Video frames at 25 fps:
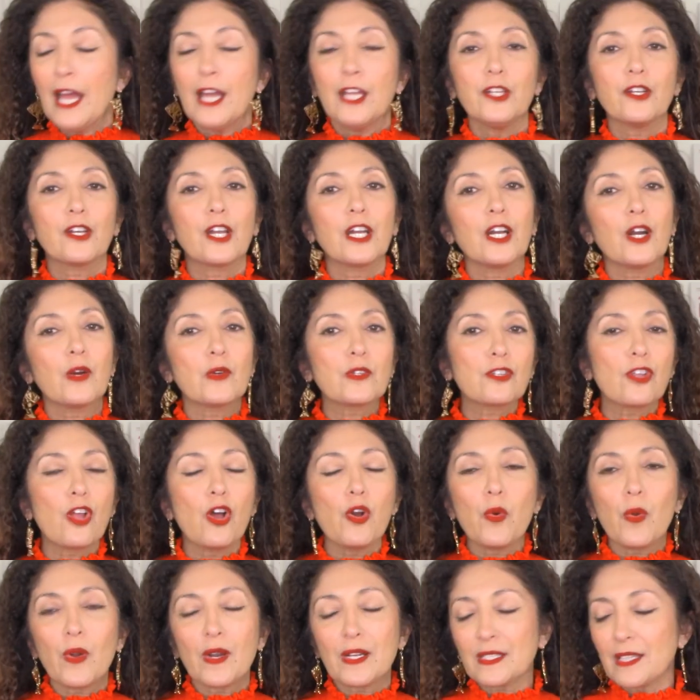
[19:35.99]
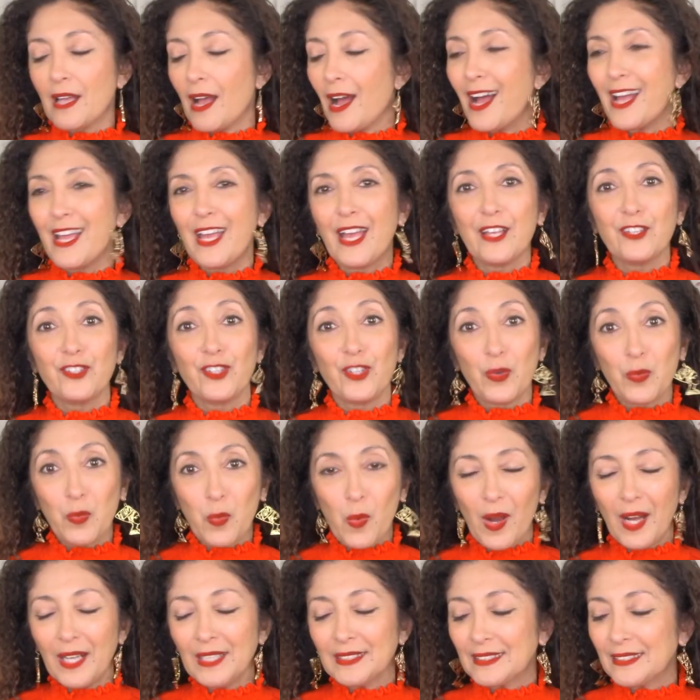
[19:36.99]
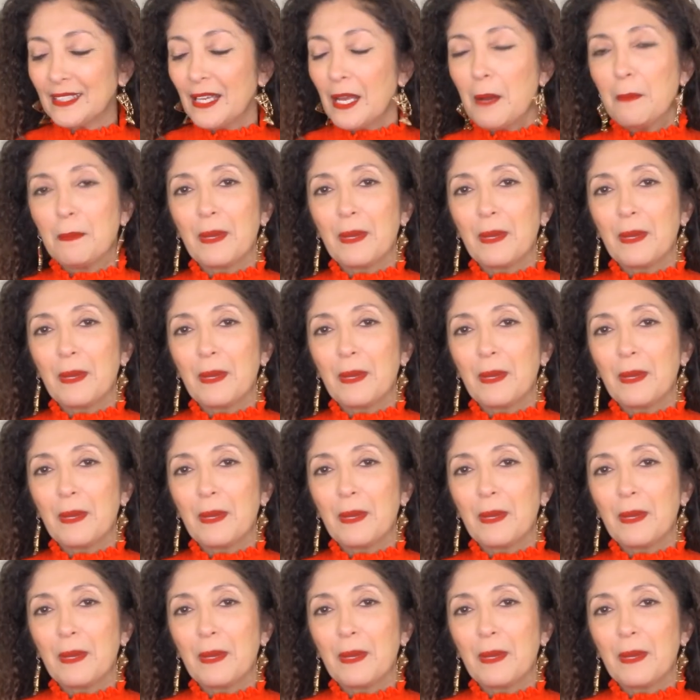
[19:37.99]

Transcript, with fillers: You can go as low or as high as you want,